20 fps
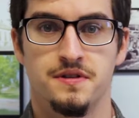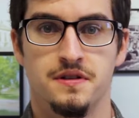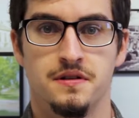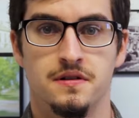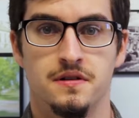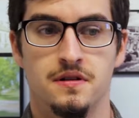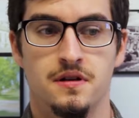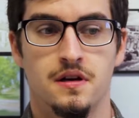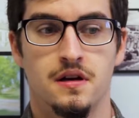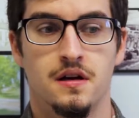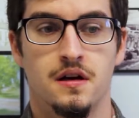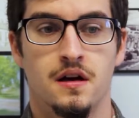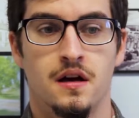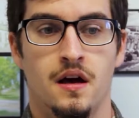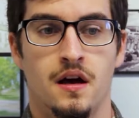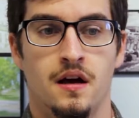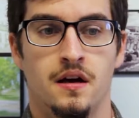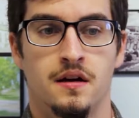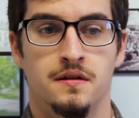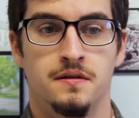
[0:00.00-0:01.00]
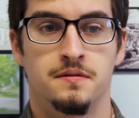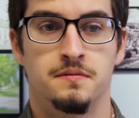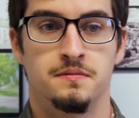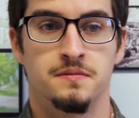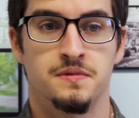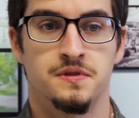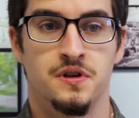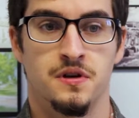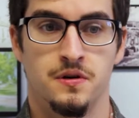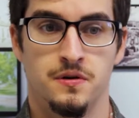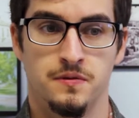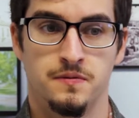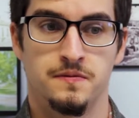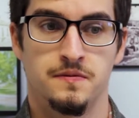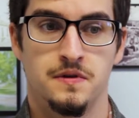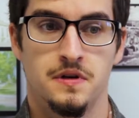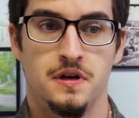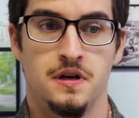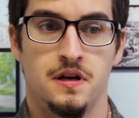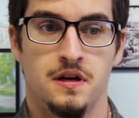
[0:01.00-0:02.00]
And so
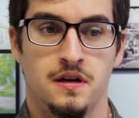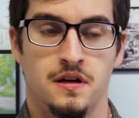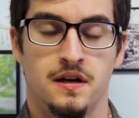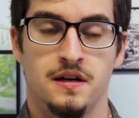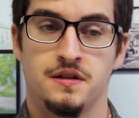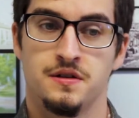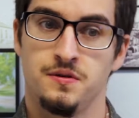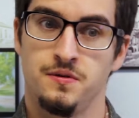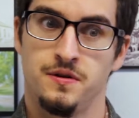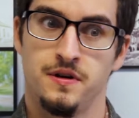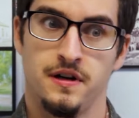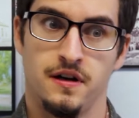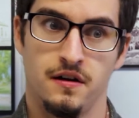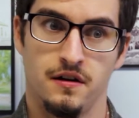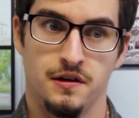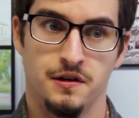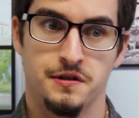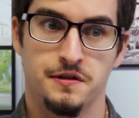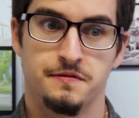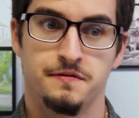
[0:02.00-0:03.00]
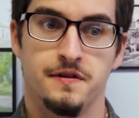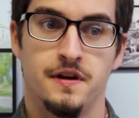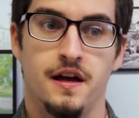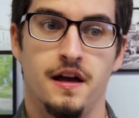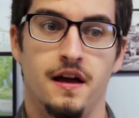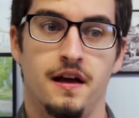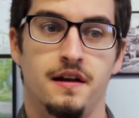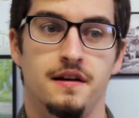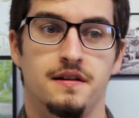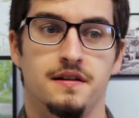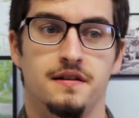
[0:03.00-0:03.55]
in high school I got a girlfriend,